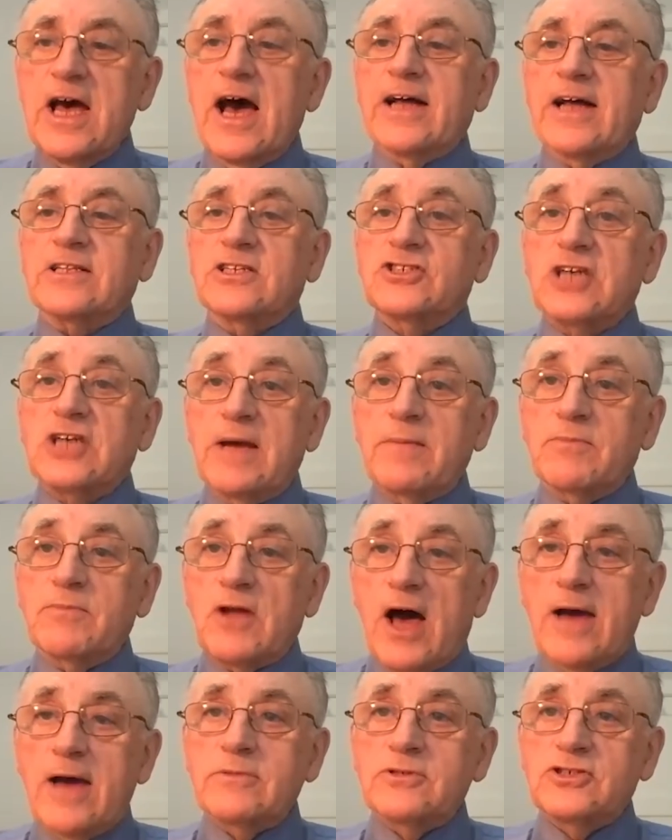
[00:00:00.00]
At the same
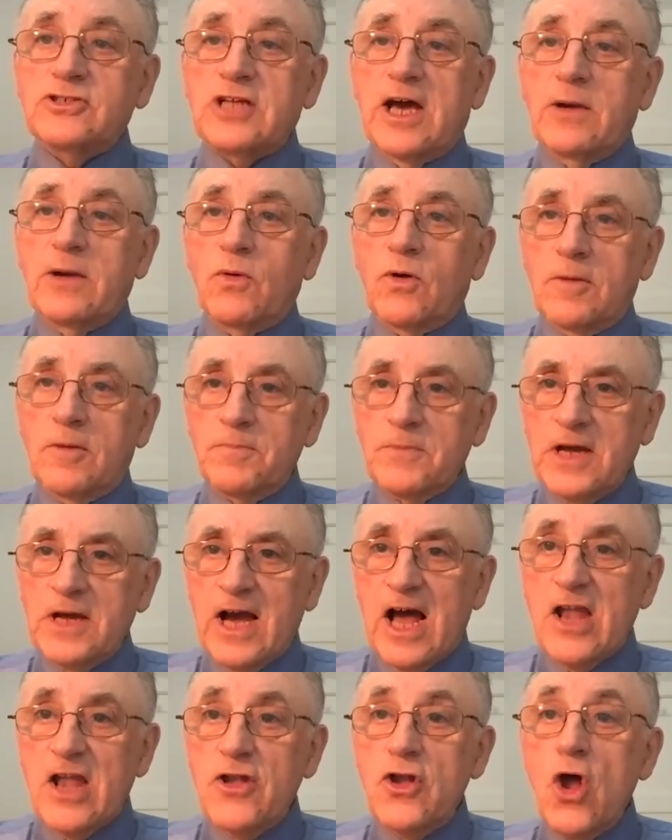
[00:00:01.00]
time as they were
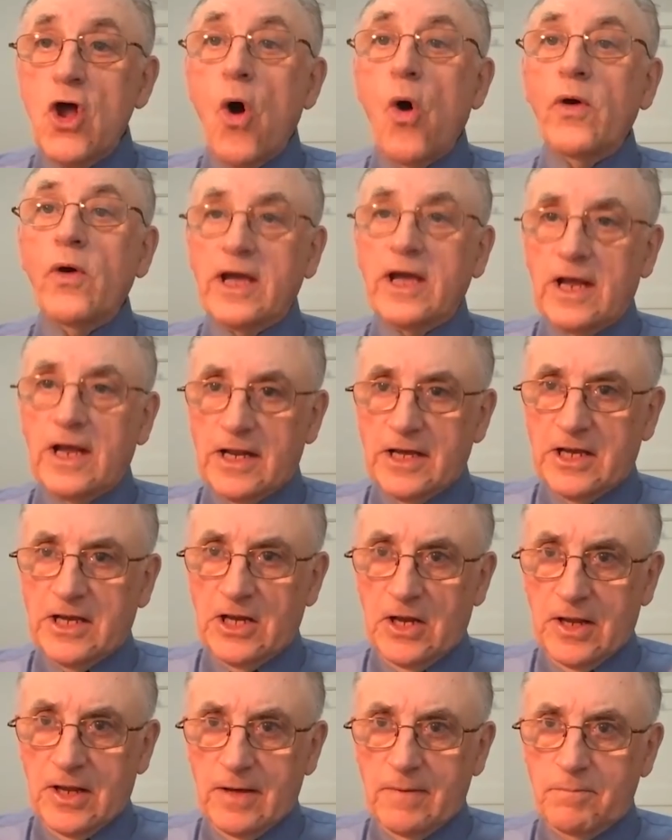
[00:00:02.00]

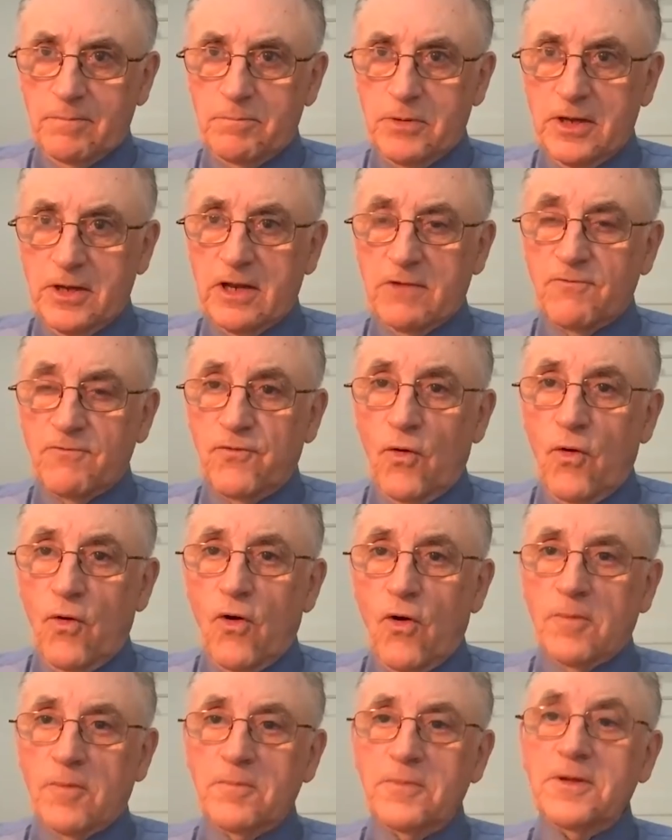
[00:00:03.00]
knowingly been
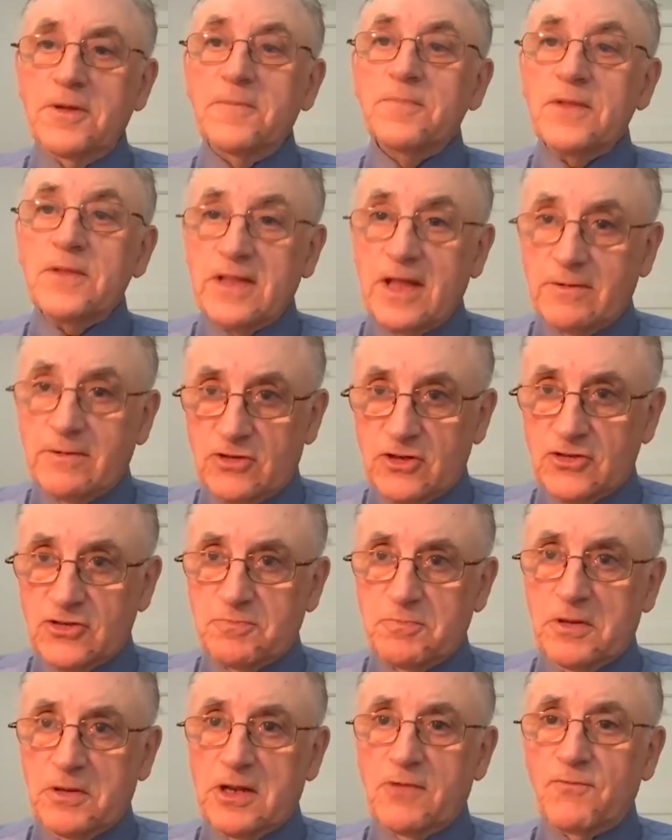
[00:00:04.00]
informed, they've
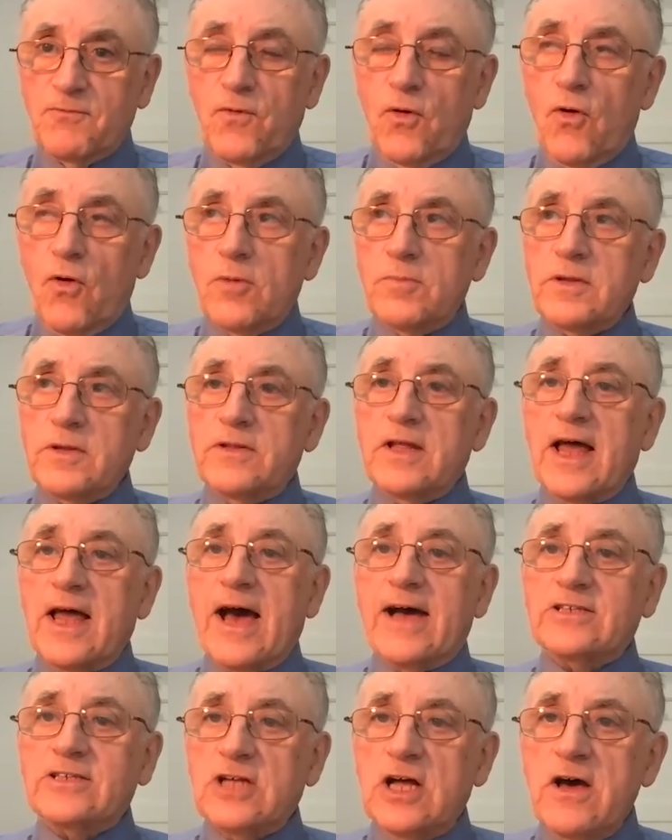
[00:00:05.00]
just been informed in the
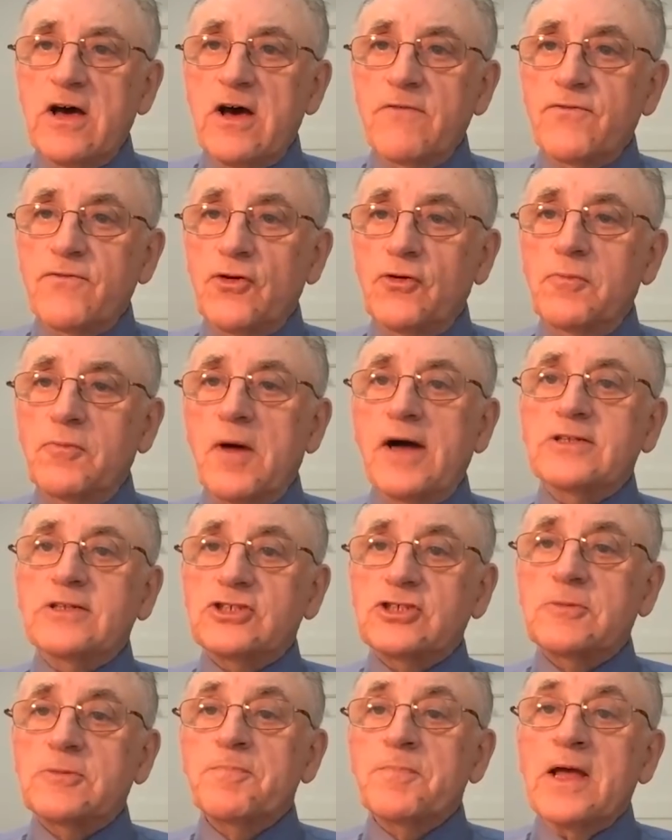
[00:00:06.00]
last few
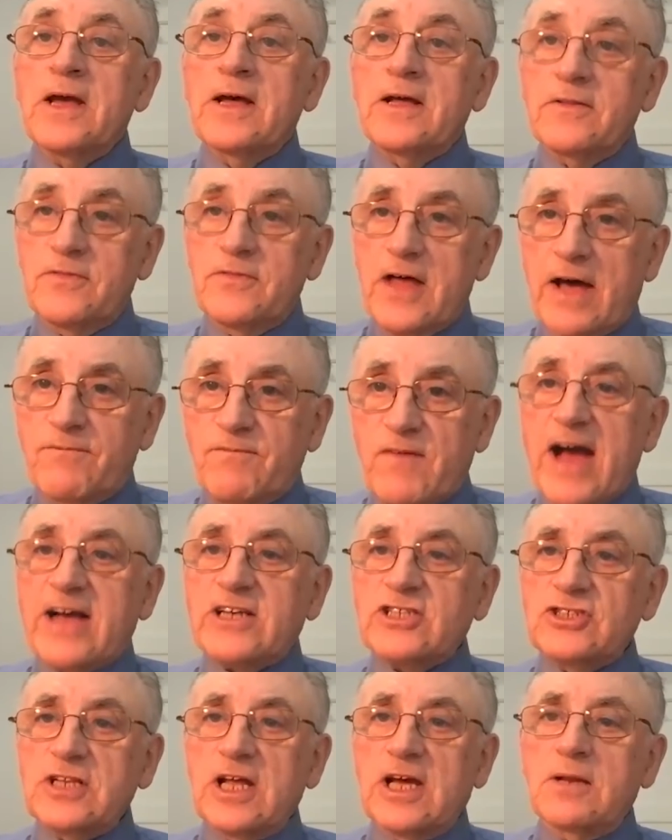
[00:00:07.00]
months that
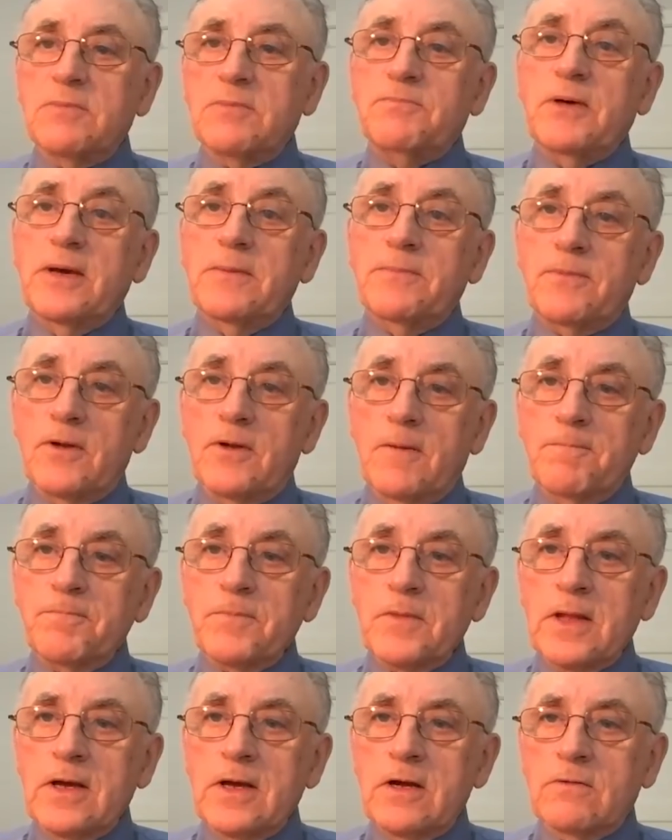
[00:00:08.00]
vaccinated
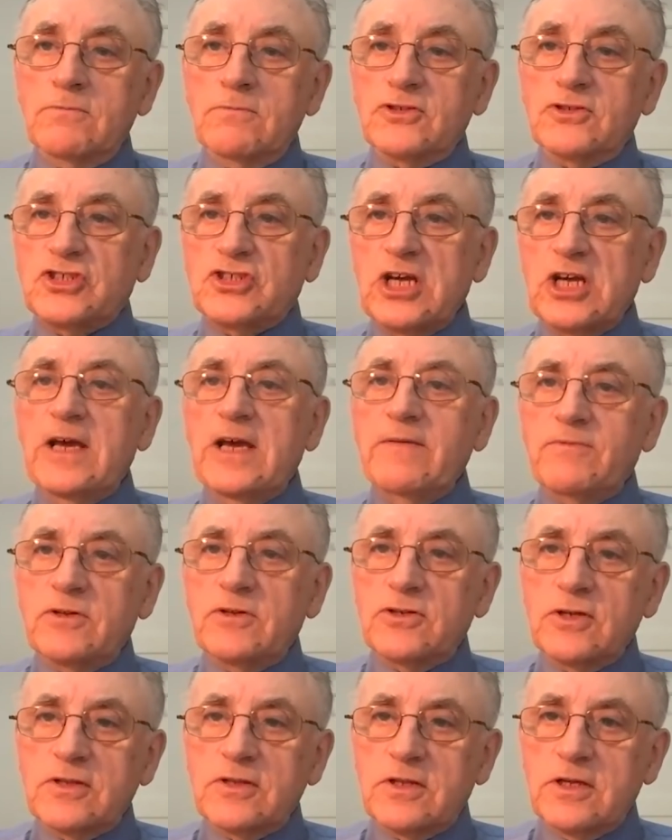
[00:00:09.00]
people receive
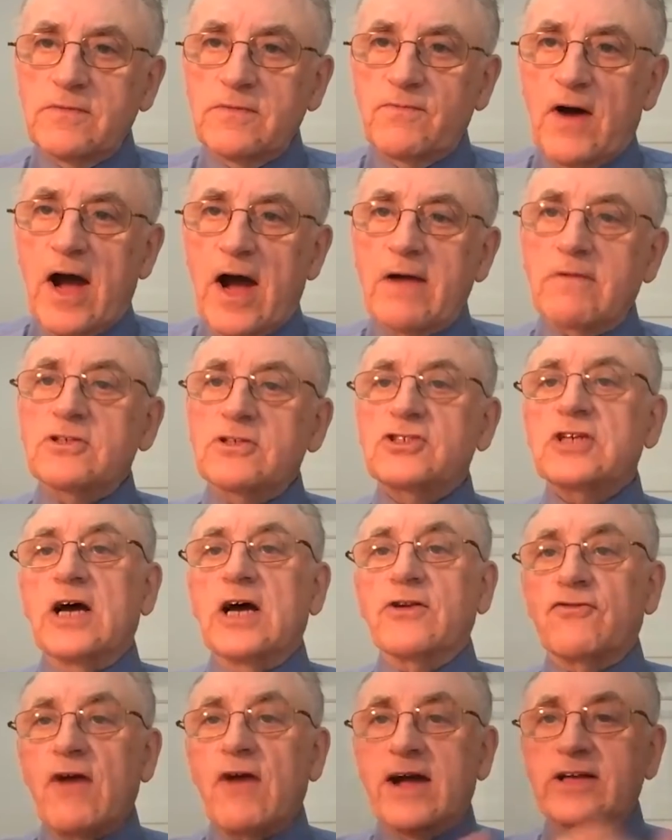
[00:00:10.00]
the virus
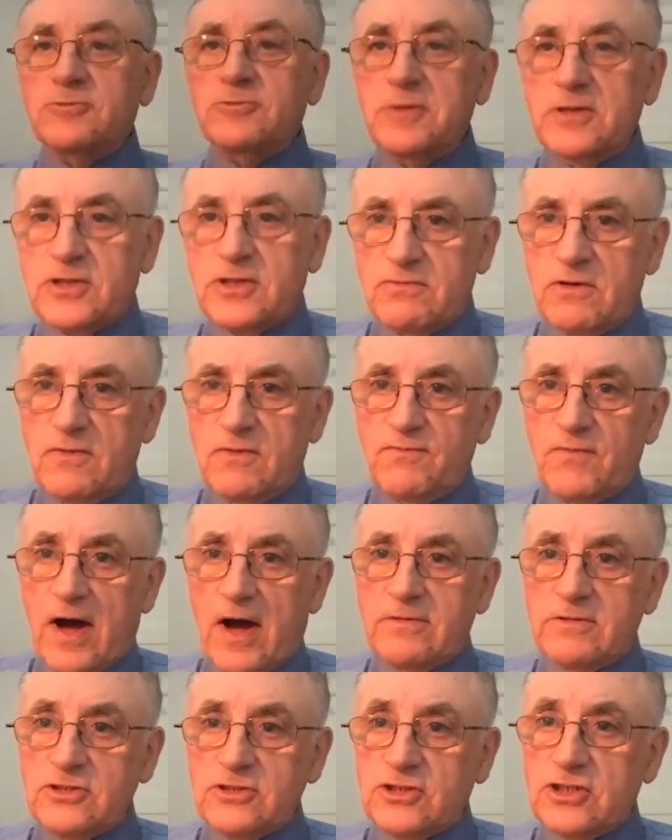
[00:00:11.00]
and transmit the
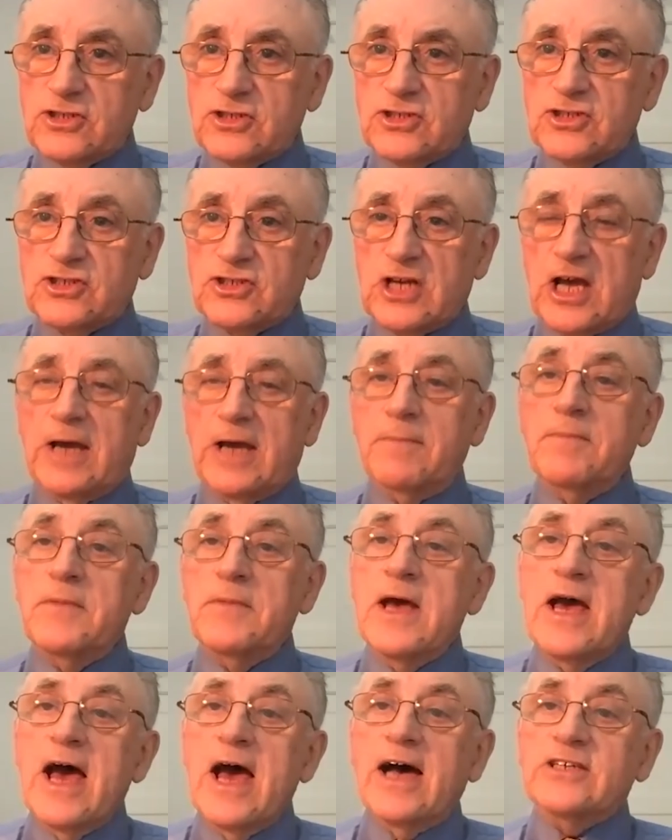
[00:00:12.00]
virus just the same
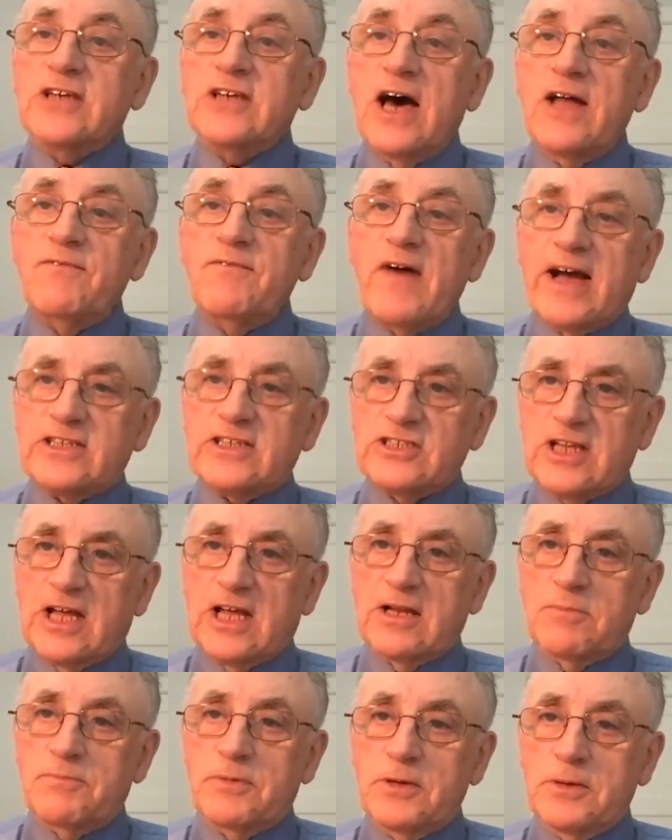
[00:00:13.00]
as
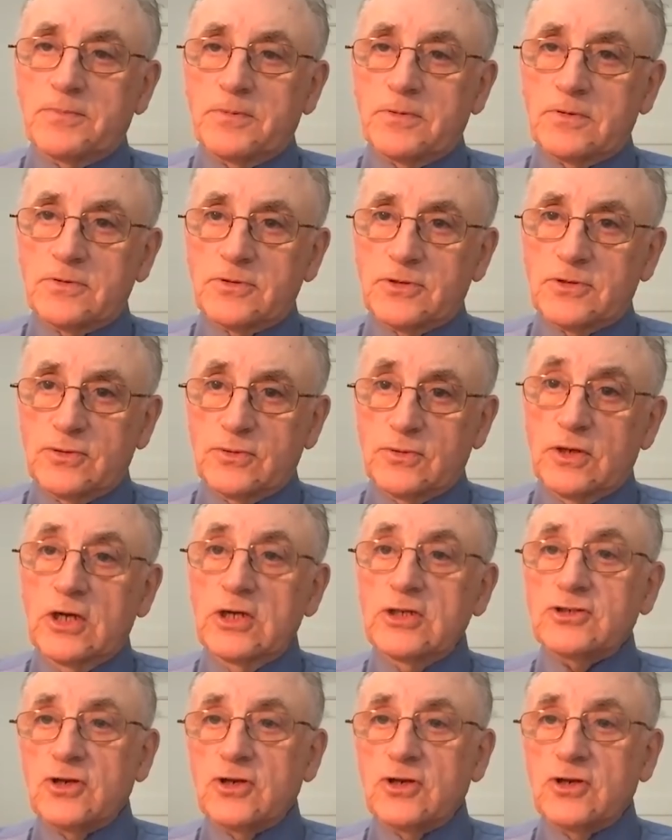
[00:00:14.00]
unvaccinated people do.